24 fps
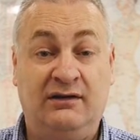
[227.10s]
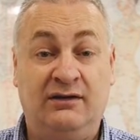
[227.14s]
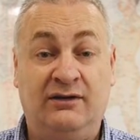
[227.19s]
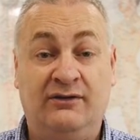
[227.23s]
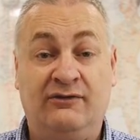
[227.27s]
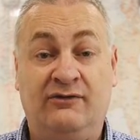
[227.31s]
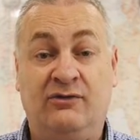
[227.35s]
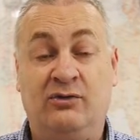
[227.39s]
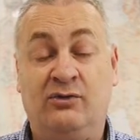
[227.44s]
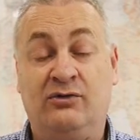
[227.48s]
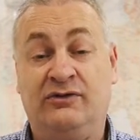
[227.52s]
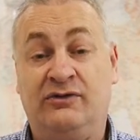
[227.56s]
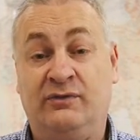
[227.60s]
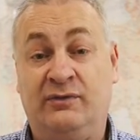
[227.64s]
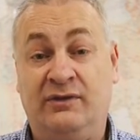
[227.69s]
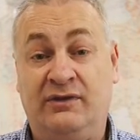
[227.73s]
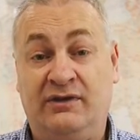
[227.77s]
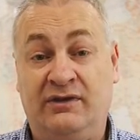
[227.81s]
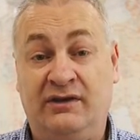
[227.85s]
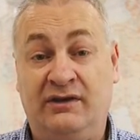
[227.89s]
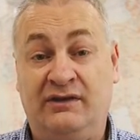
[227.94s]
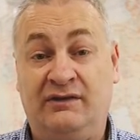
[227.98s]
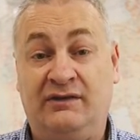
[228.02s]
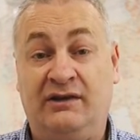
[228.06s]
Of course,
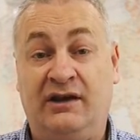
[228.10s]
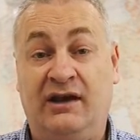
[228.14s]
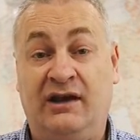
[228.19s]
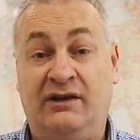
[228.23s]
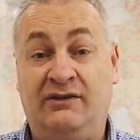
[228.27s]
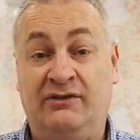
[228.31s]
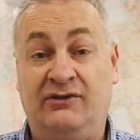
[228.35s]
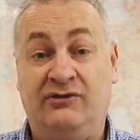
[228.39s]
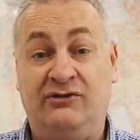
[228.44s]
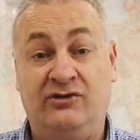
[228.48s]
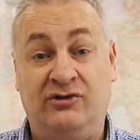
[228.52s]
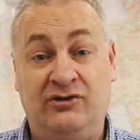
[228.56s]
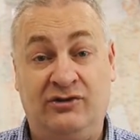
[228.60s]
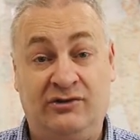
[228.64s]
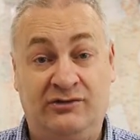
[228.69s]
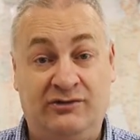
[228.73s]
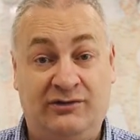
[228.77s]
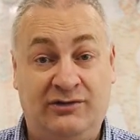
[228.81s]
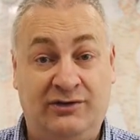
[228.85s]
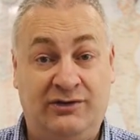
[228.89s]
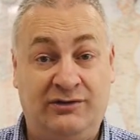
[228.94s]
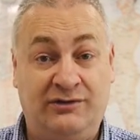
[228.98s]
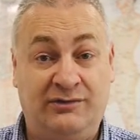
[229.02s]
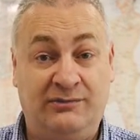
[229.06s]
with these lasers you can
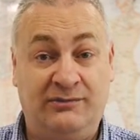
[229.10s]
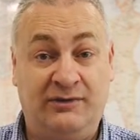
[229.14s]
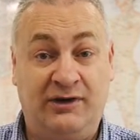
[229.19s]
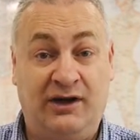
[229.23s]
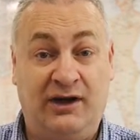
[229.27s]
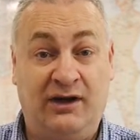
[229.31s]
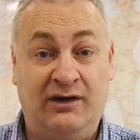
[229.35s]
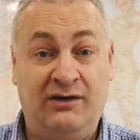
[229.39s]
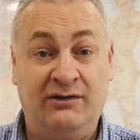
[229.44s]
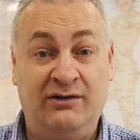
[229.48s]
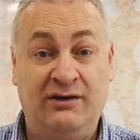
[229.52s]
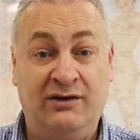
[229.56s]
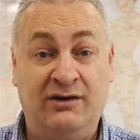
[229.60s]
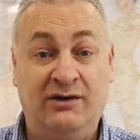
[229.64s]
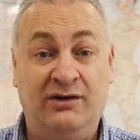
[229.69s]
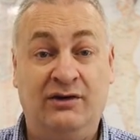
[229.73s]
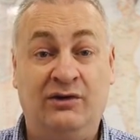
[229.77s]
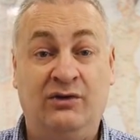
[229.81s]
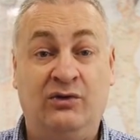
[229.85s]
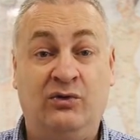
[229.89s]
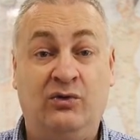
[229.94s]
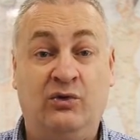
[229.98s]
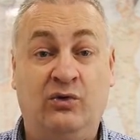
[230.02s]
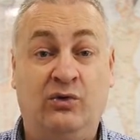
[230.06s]
turn them down
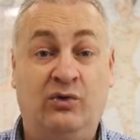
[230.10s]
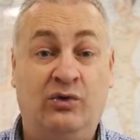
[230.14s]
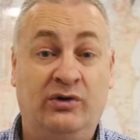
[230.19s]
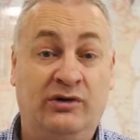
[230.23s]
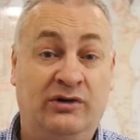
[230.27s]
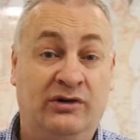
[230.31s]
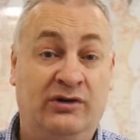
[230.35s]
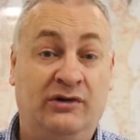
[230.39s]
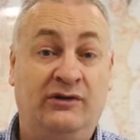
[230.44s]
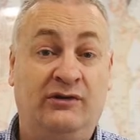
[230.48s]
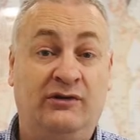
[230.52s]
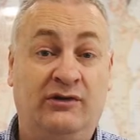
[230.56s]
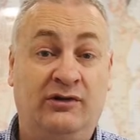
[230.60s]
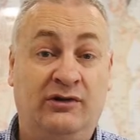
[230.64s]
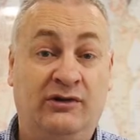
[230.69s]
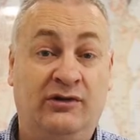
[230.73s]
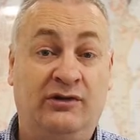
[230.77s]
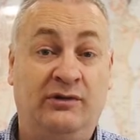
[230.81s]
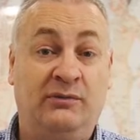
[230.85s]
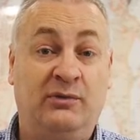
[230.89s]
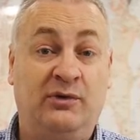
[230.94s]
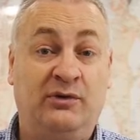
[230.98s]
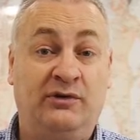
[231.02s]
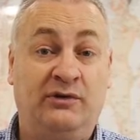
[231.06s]
or you can
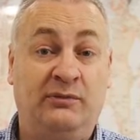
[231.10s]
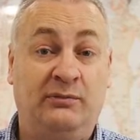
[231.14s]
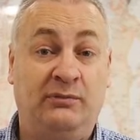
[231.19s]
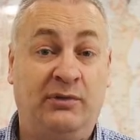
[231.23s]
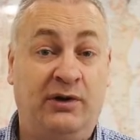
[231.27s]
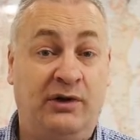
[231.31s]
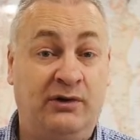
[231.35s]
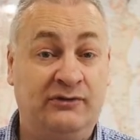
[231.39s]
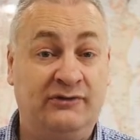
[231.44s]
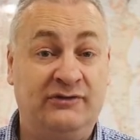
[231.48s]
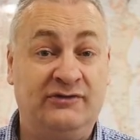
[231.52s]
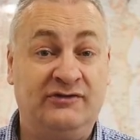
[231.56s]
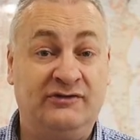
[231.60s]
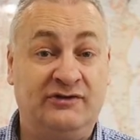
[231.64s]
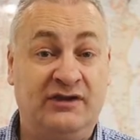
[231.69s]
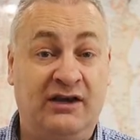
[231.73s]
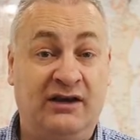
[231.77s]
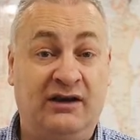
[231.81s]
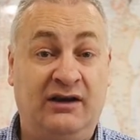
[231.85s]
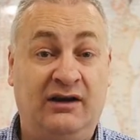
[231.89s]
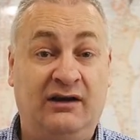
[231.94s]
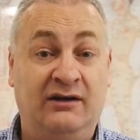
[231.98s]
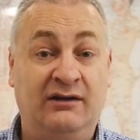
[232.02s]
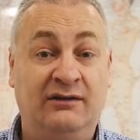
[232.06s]
turn them onto pulsed
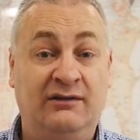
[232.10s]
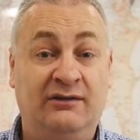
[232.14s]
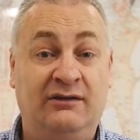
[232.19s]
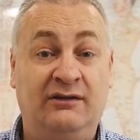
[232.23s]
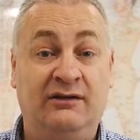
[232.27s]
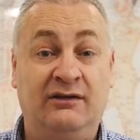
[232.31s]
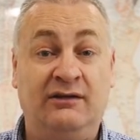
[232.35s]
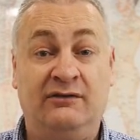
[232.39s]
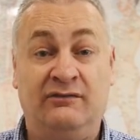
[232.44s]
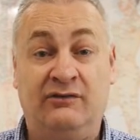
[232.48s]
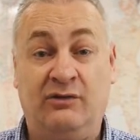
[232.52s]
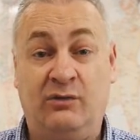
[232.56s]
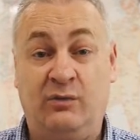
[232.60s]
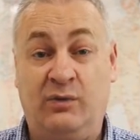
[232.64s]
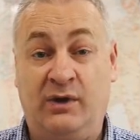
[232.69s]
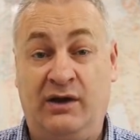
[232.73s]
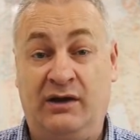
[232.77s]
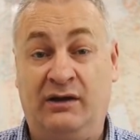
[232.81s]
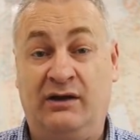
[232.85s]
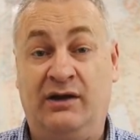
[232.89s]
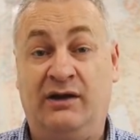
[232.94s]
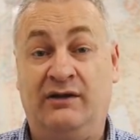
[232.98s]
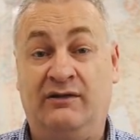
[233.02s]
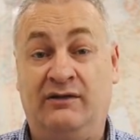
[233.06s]
settings for
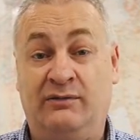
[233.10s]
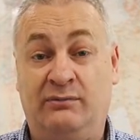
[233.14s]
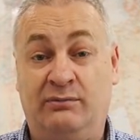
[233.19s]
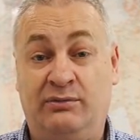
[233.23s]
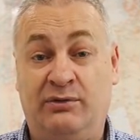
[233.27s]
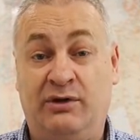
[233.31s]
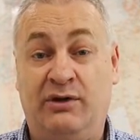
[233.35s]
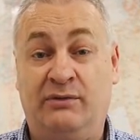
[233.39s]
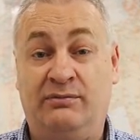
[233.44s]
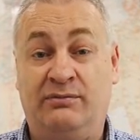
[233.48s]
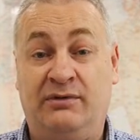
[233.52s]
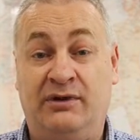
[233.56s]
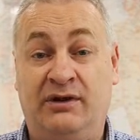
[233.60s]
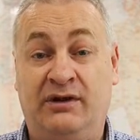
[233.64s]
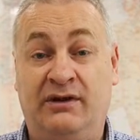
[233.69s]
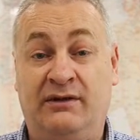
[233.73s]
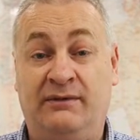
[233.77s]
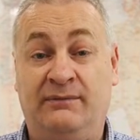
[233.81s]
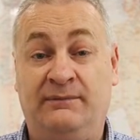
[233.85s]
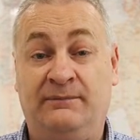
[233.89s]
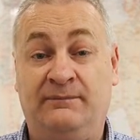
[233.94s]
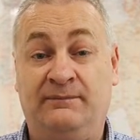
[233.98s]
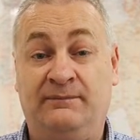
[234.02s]
when that's appropriate.